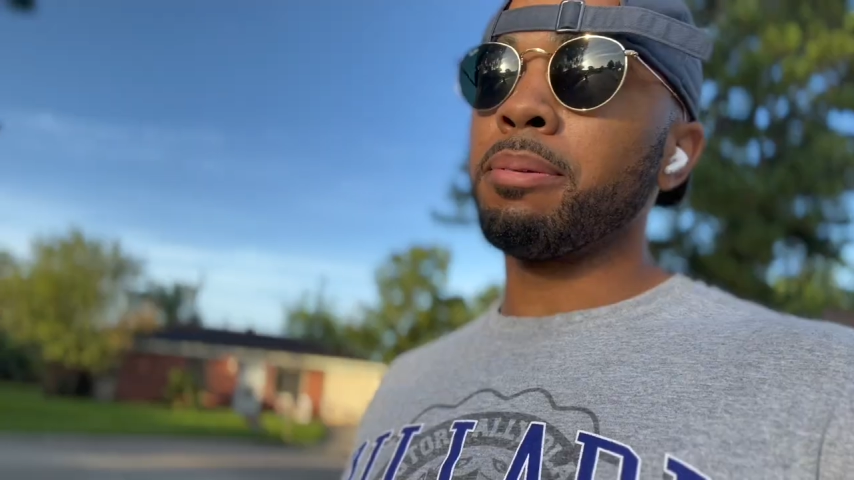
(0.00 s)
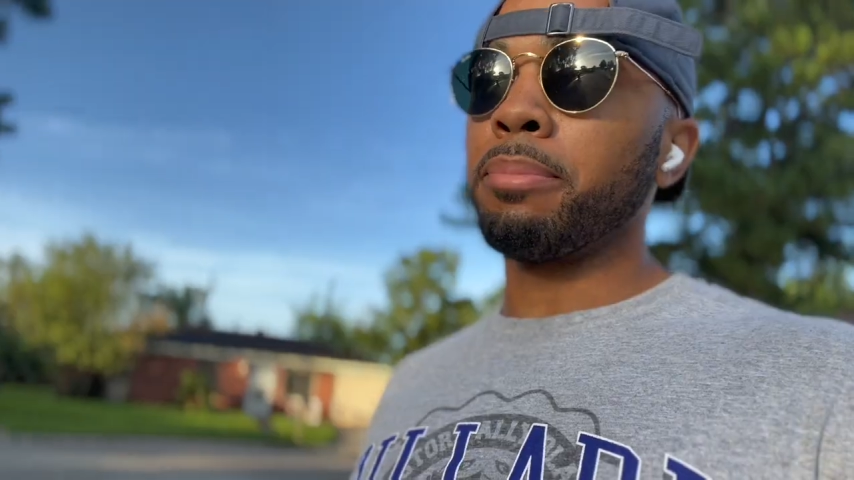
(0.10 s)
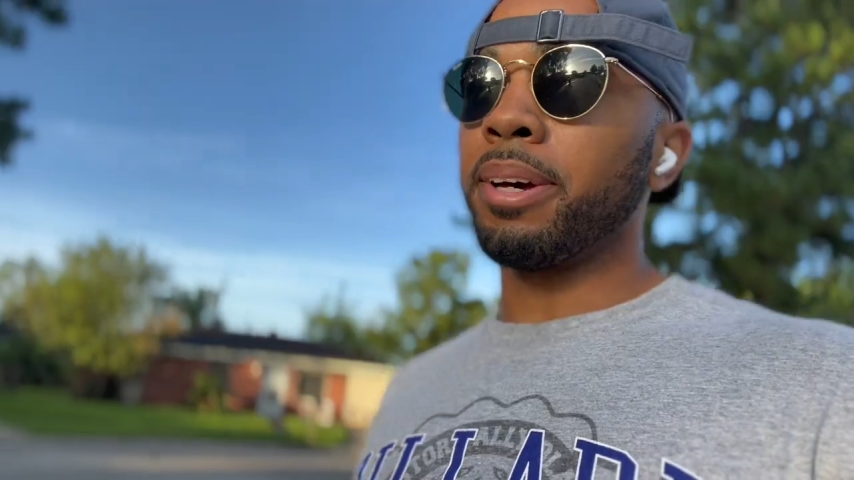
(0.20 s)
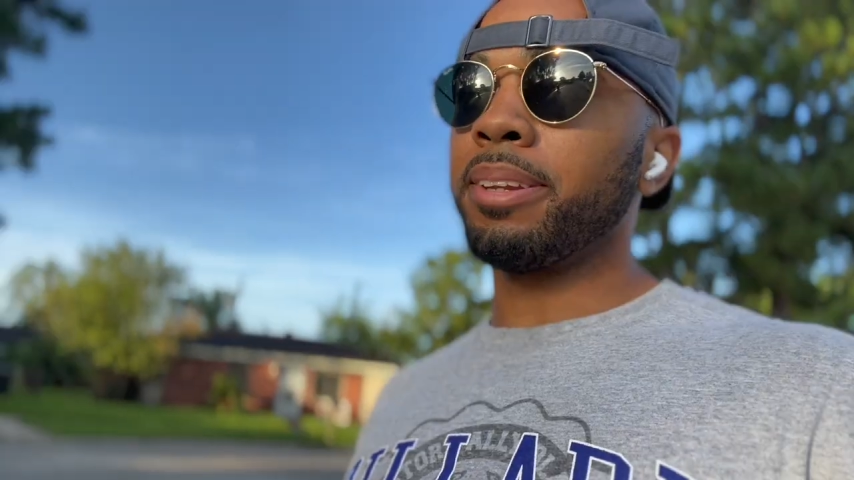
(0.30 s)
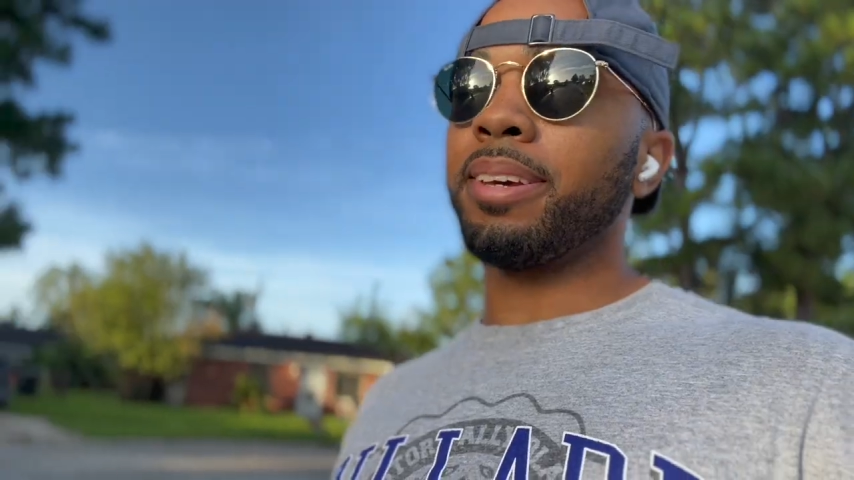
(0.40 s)

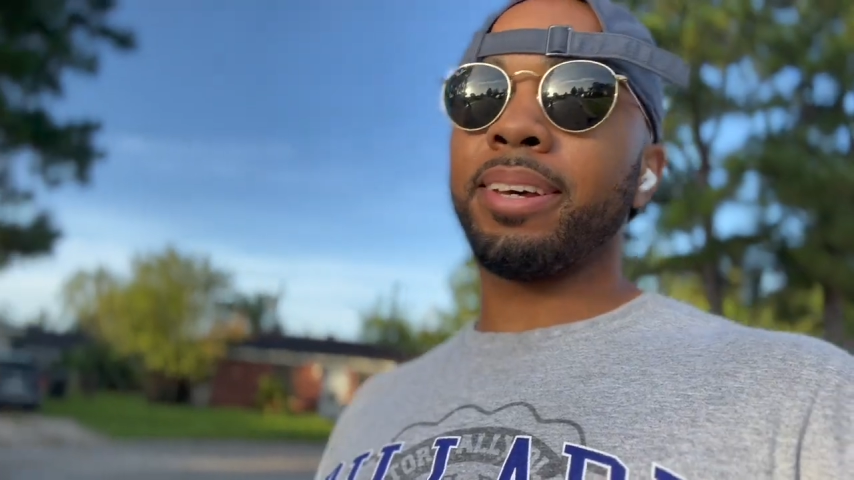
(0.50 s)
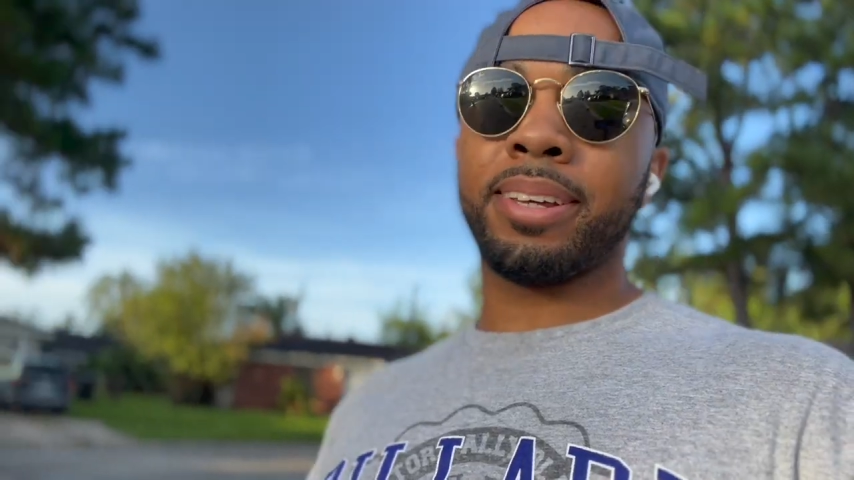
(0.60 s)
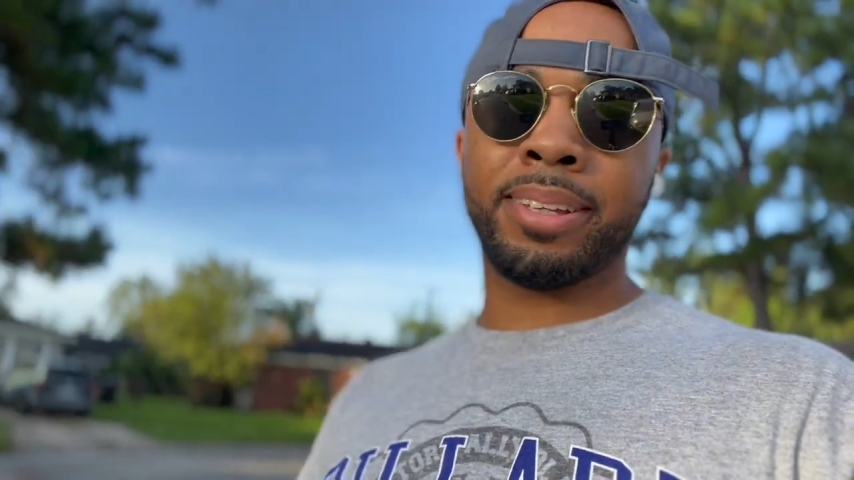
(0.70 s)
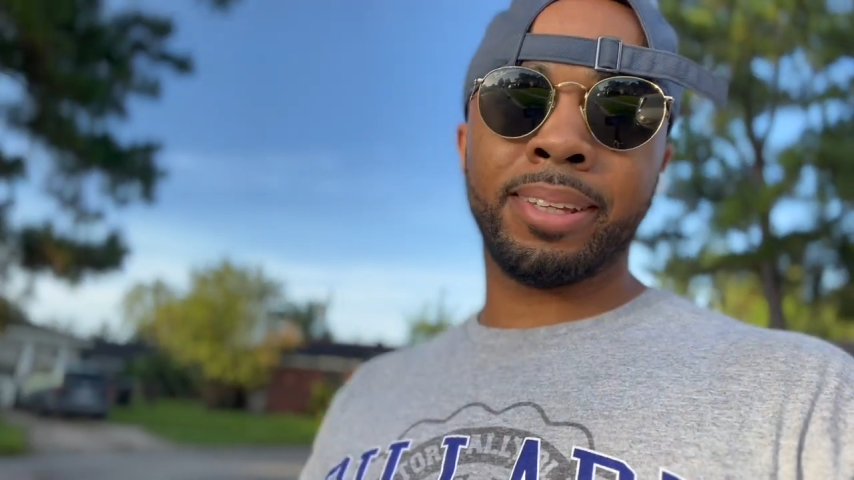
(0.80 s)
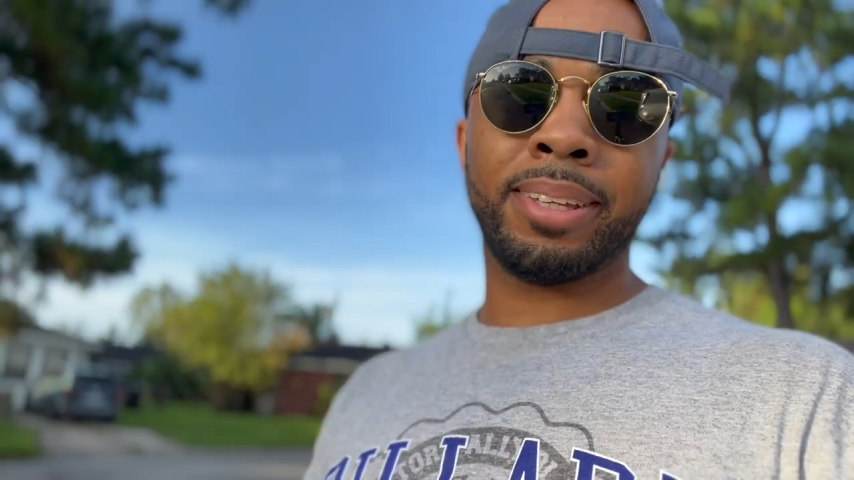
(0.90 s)
But
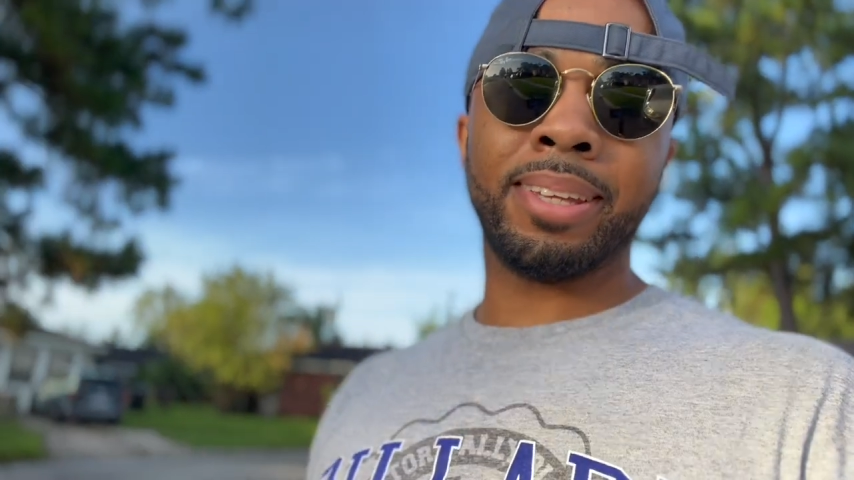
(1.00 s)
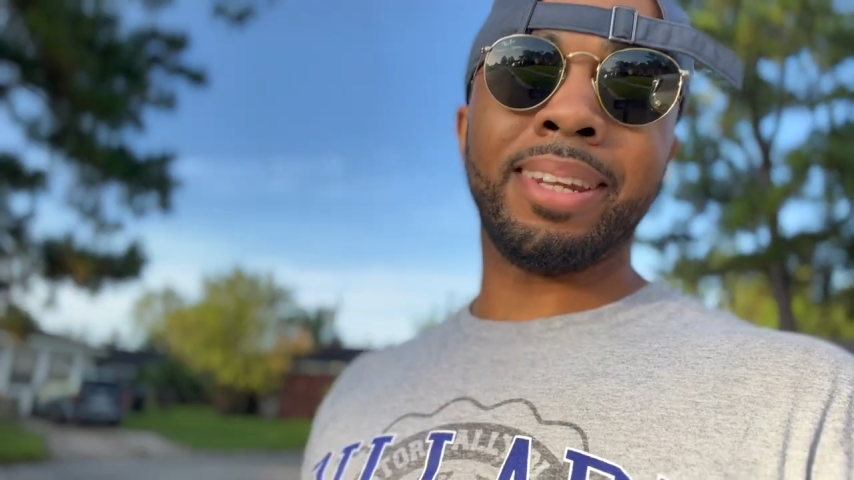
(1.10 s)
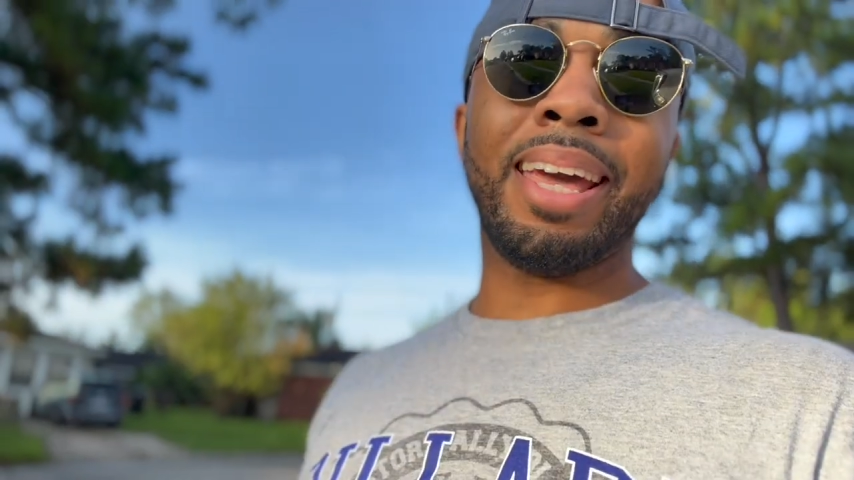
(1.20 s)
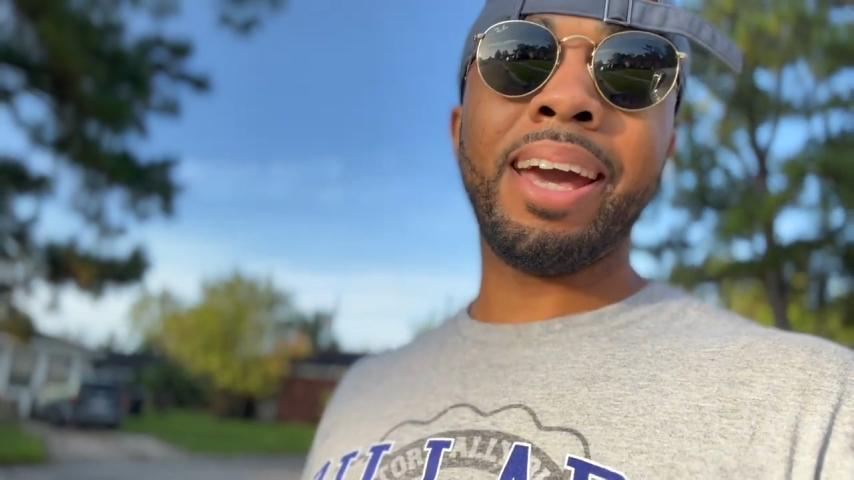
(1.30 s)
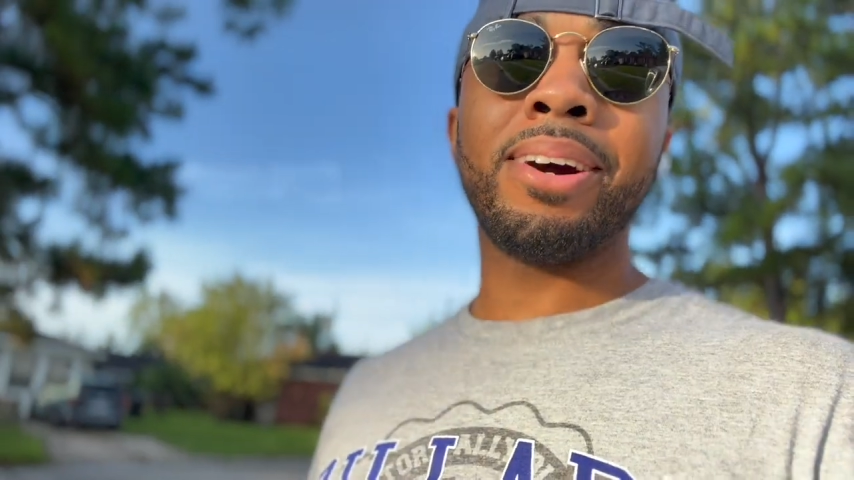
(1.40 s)

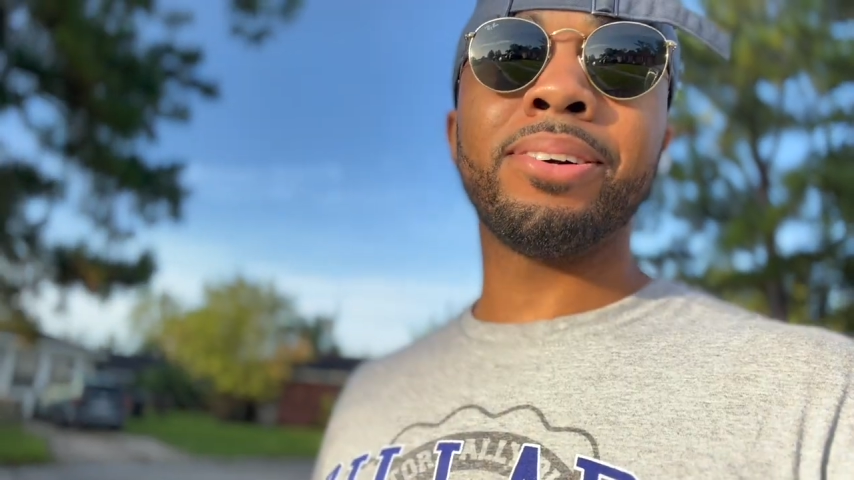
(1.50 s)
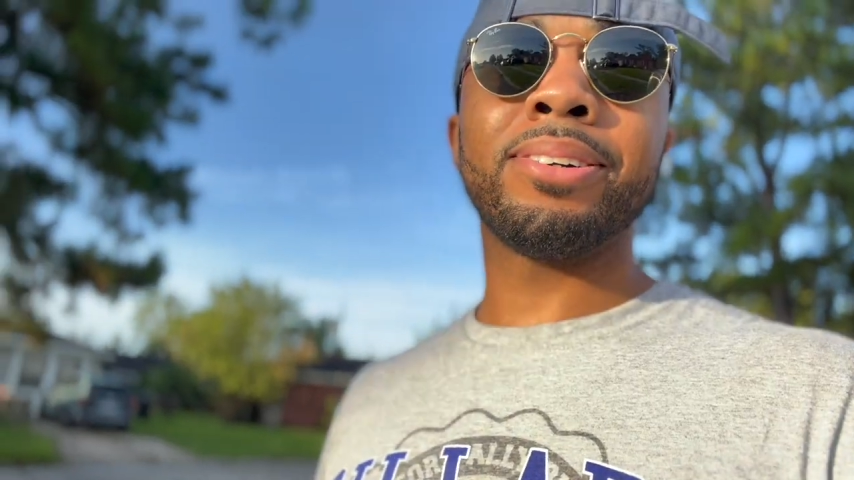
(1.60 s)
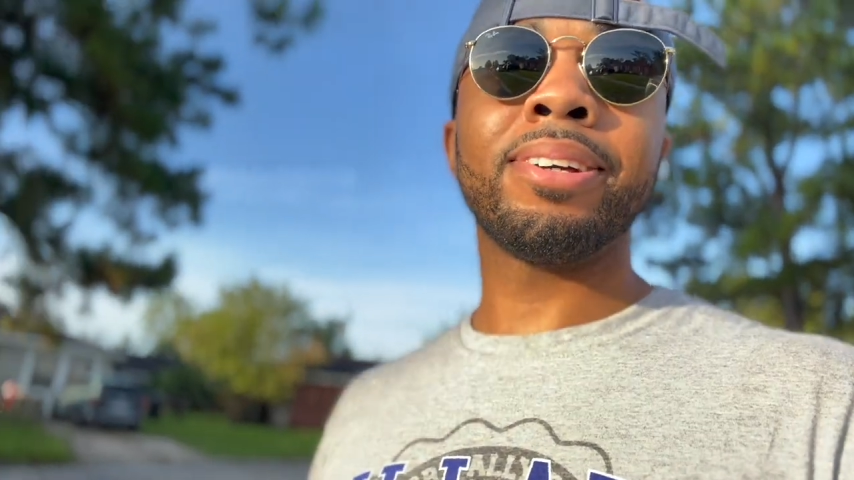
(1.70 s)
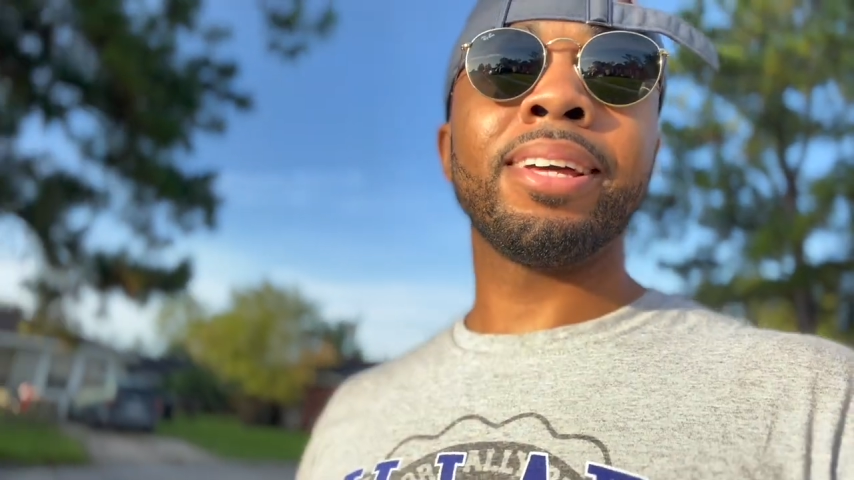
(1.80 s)
now,